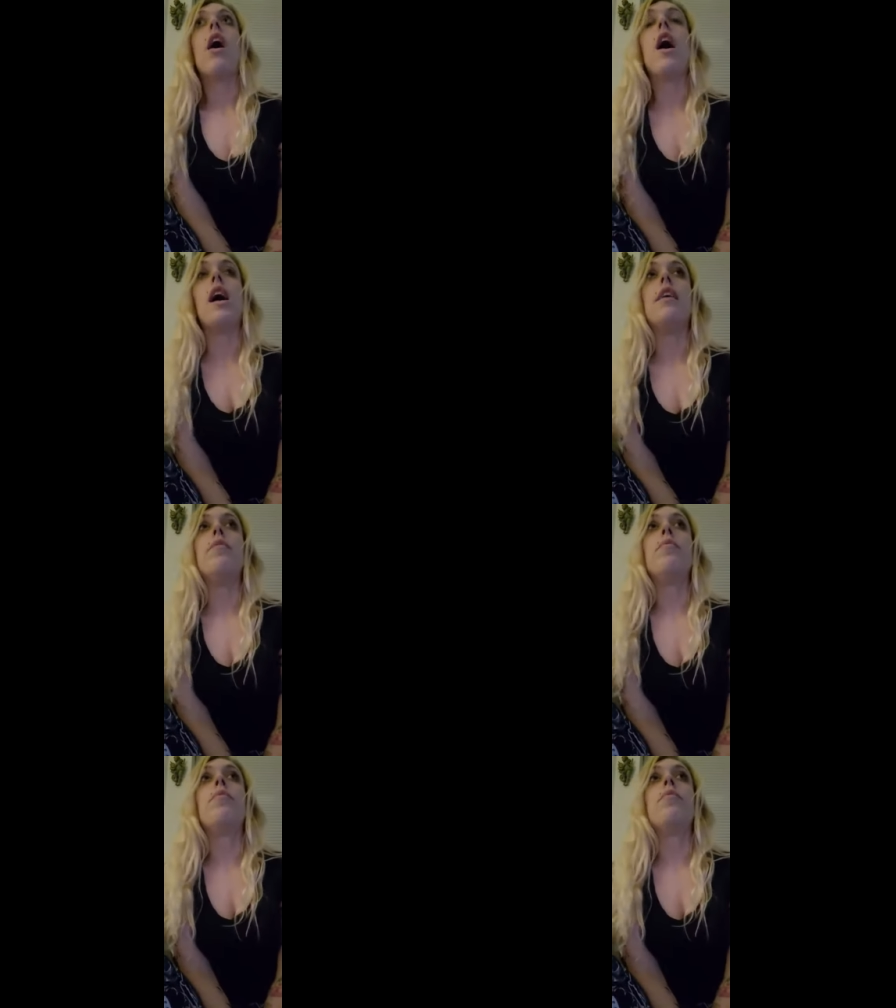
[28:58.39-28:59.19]

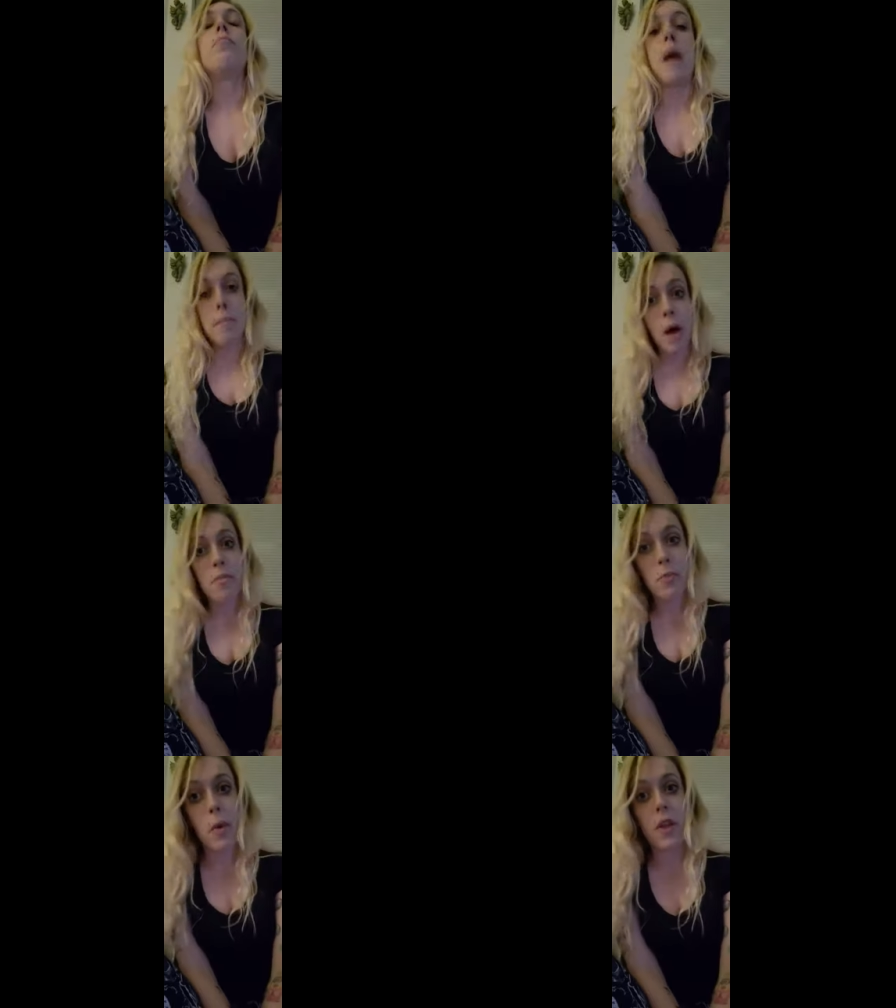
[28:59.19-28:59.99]
um, my mom
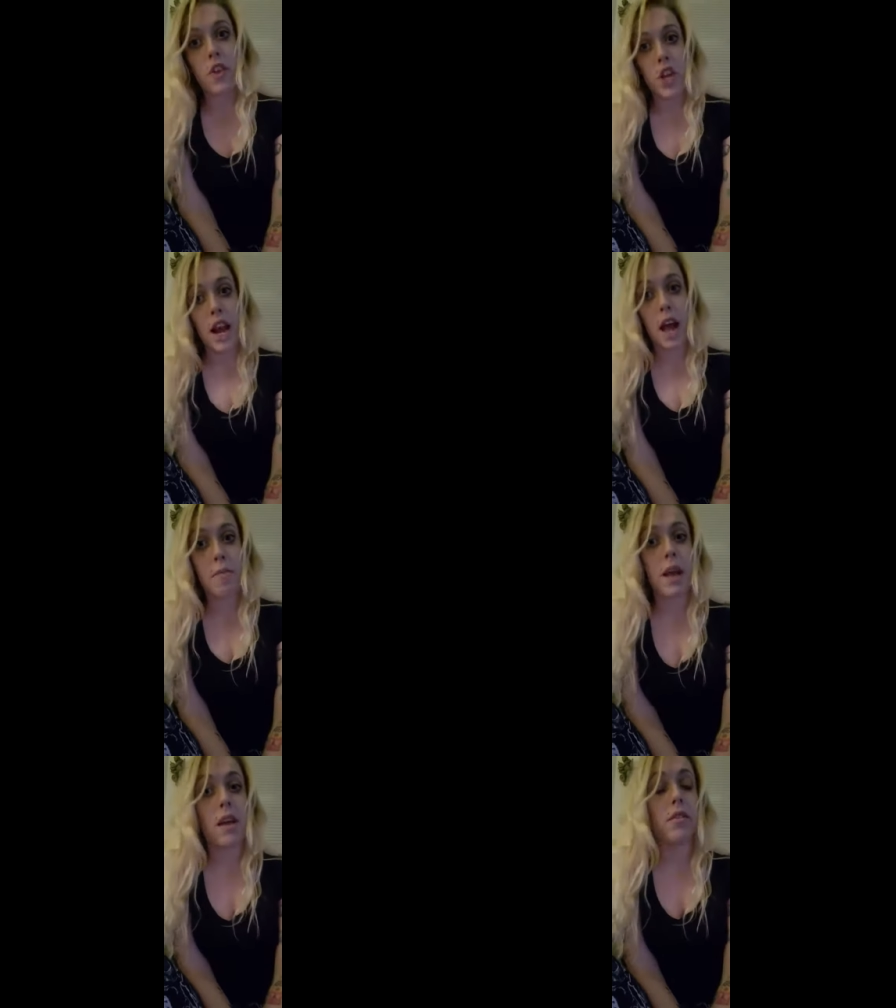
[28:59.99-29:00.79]
spoiled the shit out of
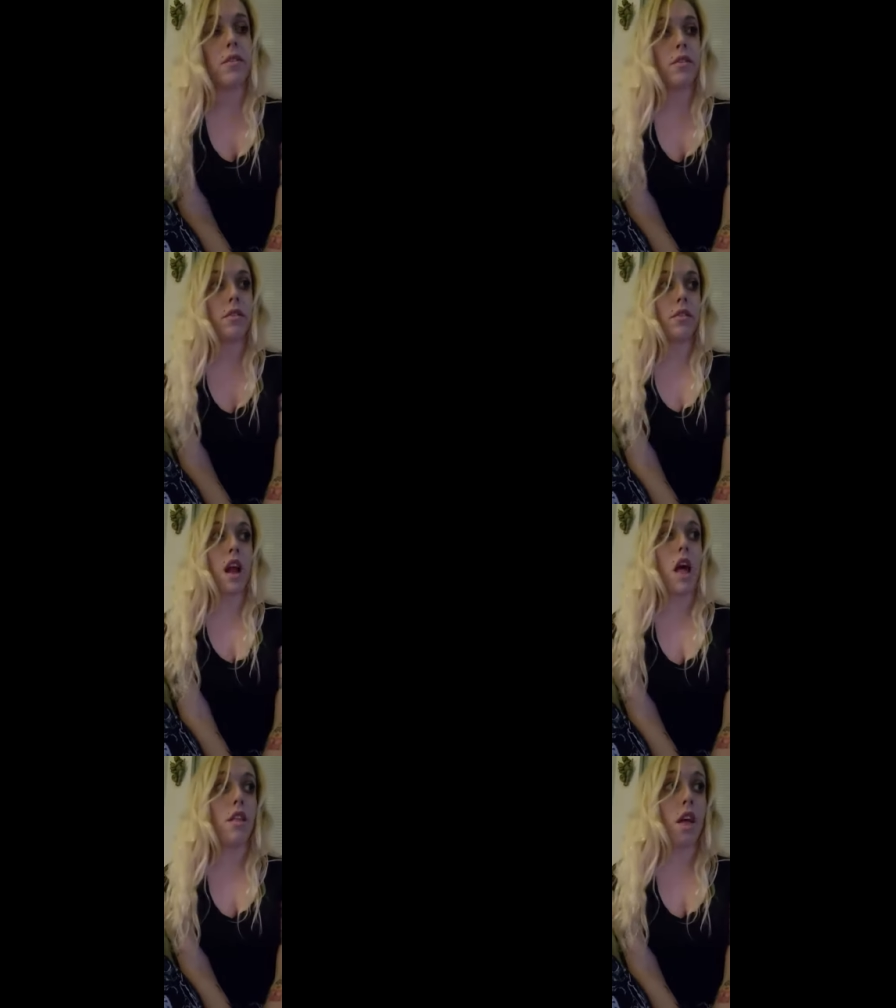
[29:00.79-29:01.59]
me
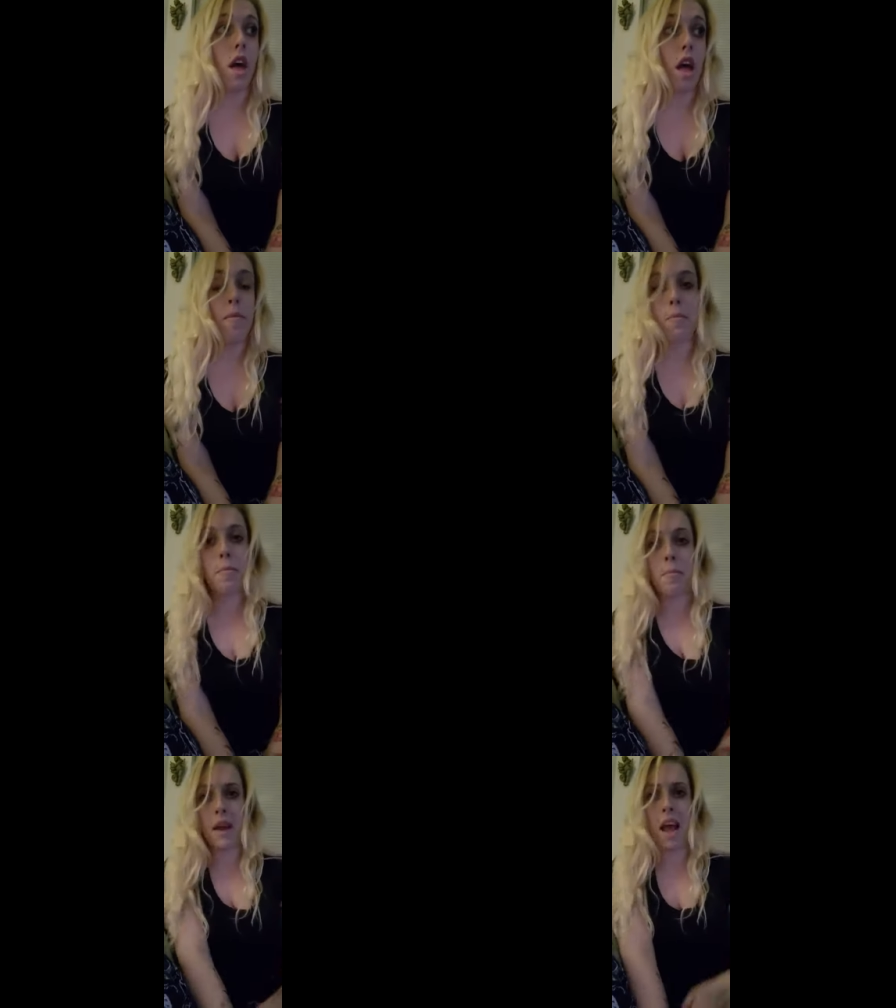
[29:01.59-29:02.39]
I
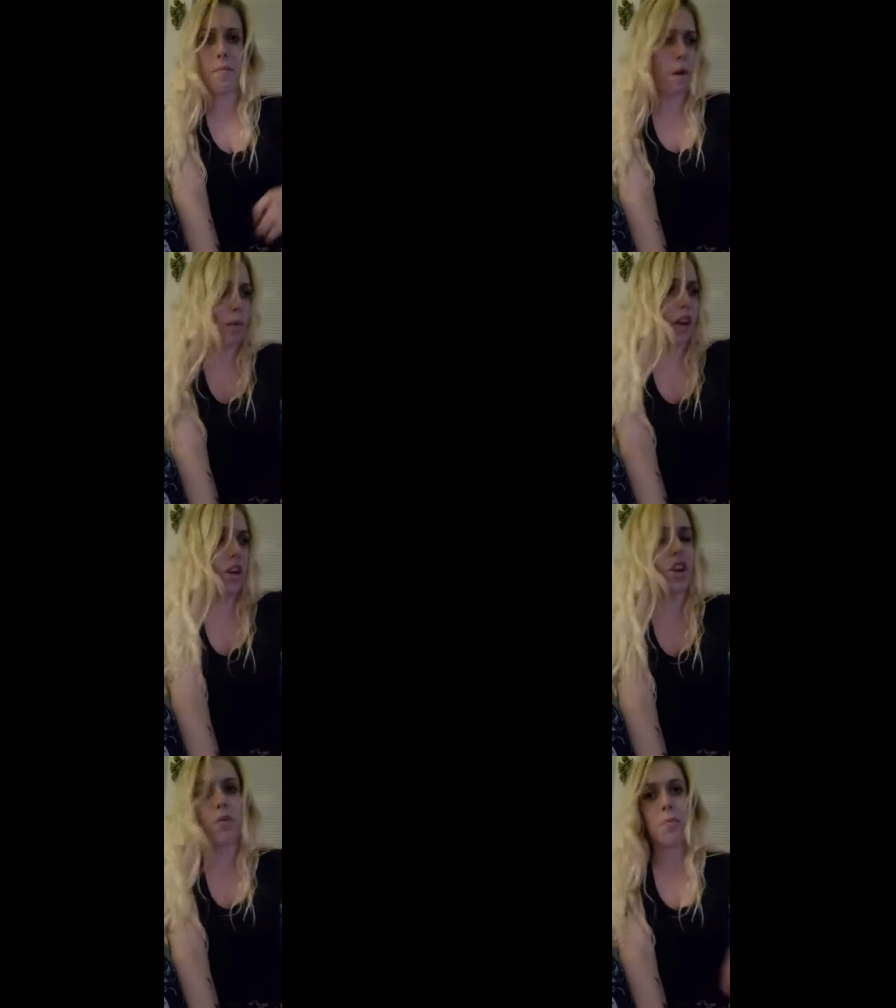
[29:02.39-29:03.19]
mean, my dad probably
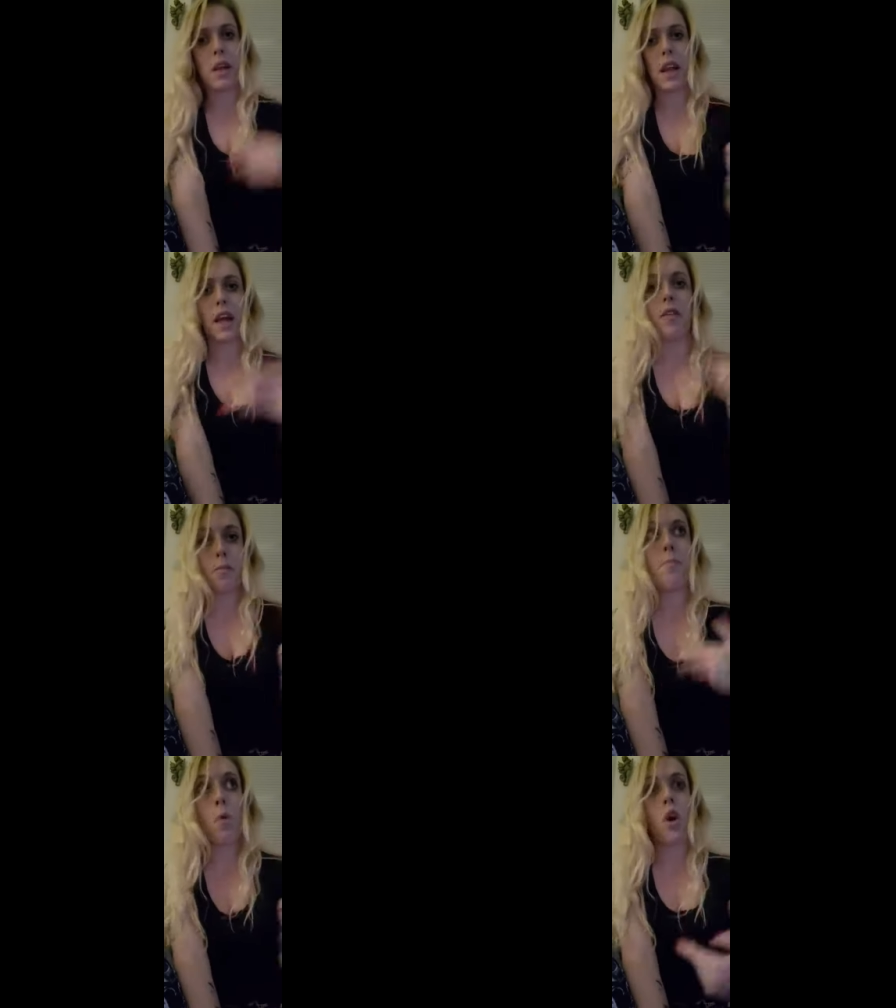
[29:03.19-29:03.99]
did too, but like
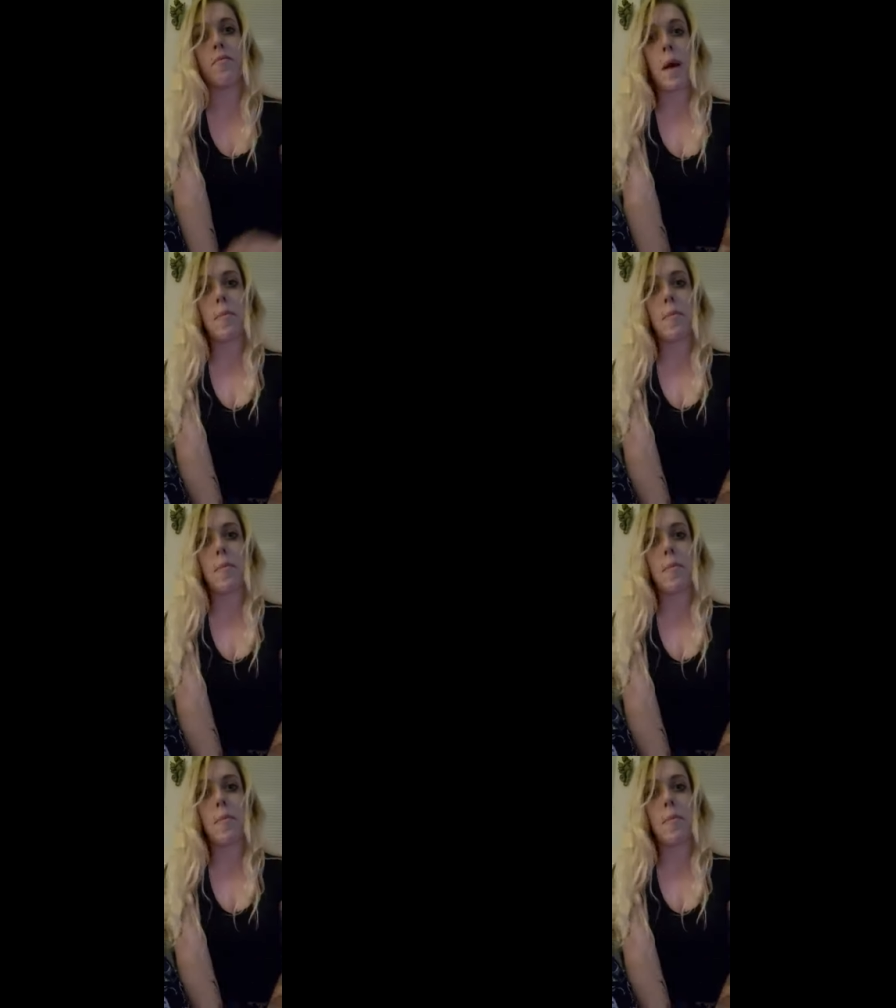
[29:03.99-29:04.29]
more of my